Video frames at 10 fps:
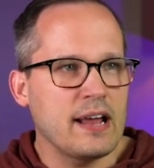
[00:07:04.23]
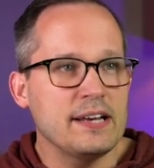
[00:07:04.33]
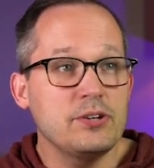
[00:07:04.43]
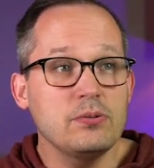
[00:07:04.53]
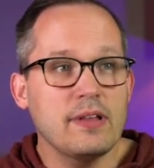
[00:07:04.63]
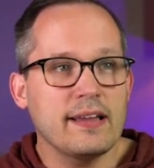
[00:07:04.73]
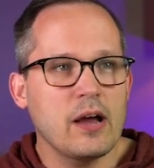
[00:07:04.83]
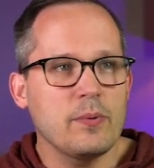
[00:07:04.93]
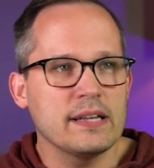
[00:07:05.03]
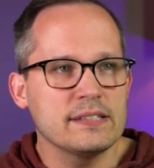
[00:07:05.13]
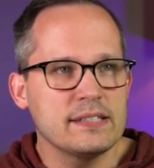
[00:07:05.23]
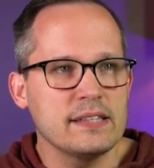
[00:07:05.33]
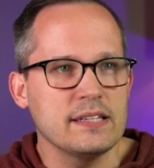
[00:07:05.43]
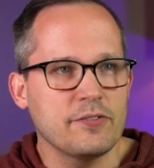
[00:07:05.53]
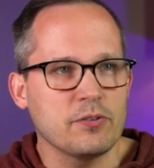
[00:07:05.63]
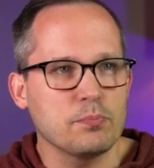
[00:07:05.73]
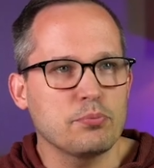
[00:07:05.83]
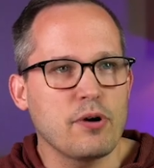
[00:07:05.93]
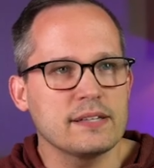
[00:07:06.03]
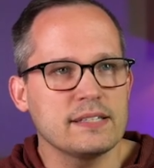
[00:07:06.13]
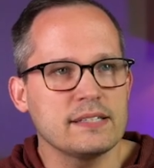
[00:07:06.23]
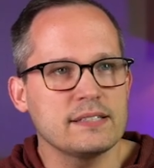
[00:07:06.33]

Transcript: I do like how we can see the different process